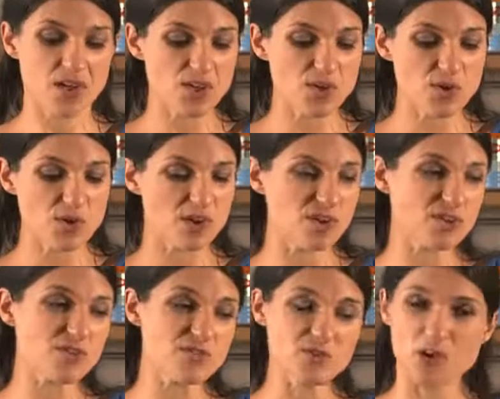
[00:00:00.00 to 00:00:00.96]
You can
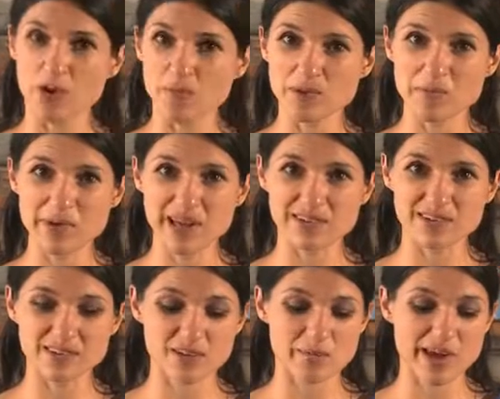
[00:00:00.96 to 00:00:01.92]
use your
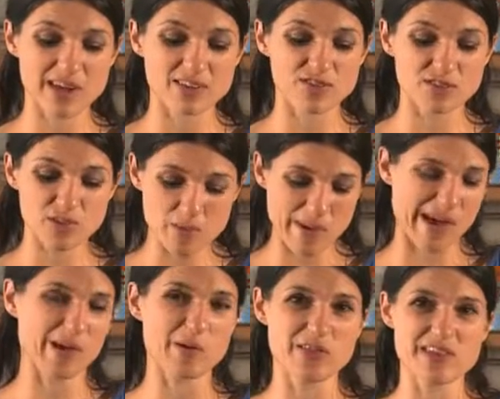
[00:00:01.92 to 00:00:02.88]
OmniBlend to make super
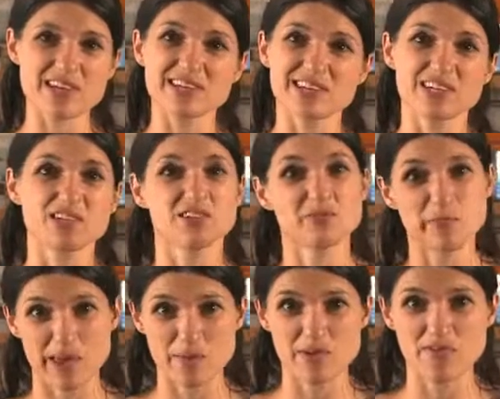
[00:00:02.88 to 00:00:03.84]
healthy, delicious
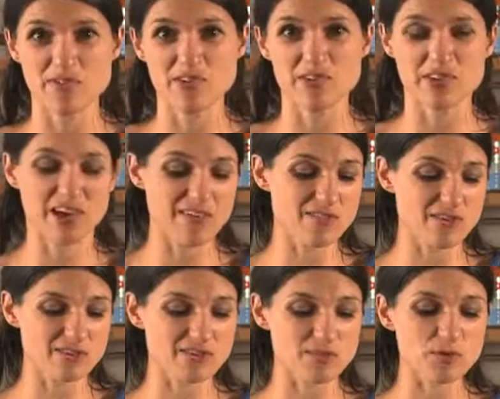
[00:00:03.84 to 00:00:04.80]
baby food. I've
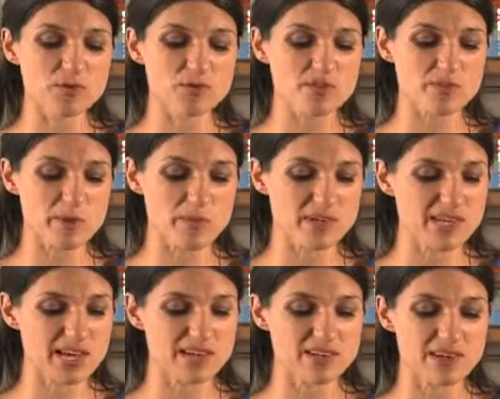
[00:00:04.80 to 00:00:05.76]
got some cooked sweet
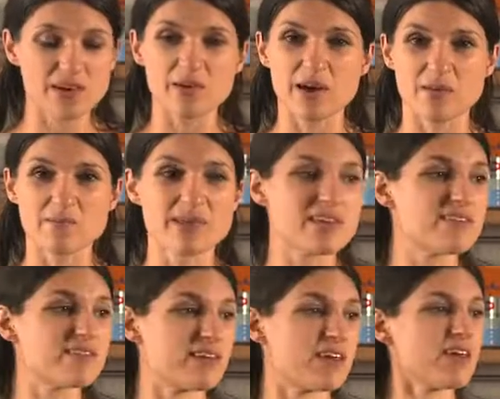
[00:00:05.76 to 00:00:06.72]
potato and
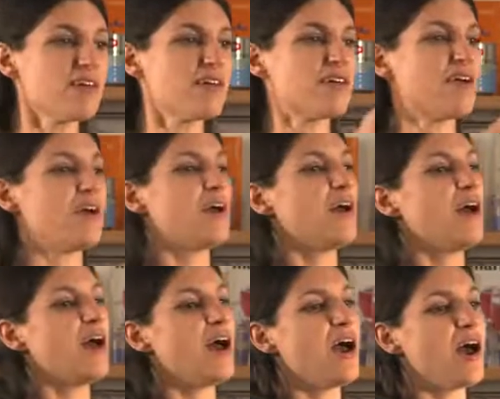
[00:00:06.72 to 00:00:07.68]
peas here,
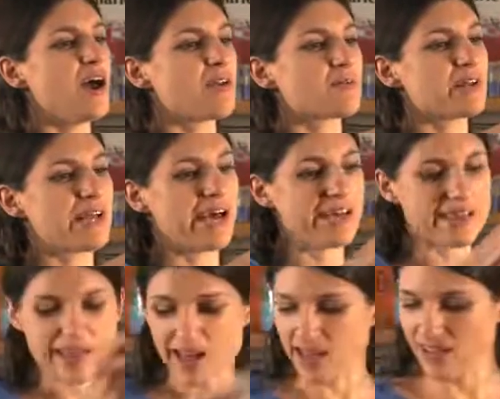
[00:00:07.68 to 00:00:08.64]
and I'm going to add
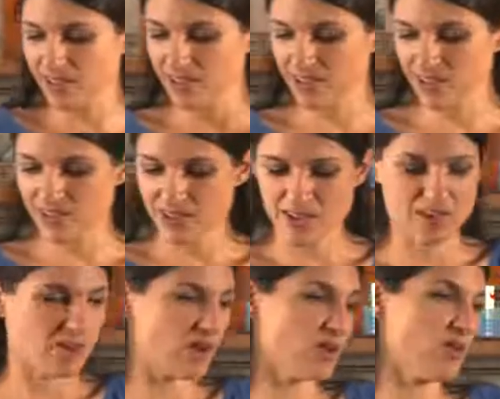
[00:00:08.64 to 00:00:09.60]
that
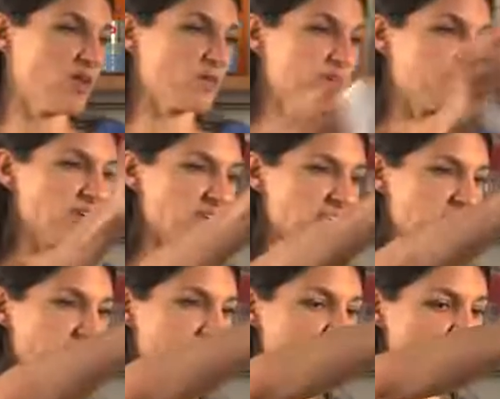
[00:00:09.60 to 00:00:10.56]
along with just a
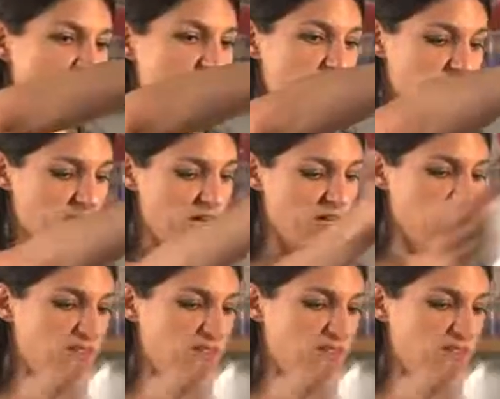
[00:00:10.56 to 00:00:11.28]
little water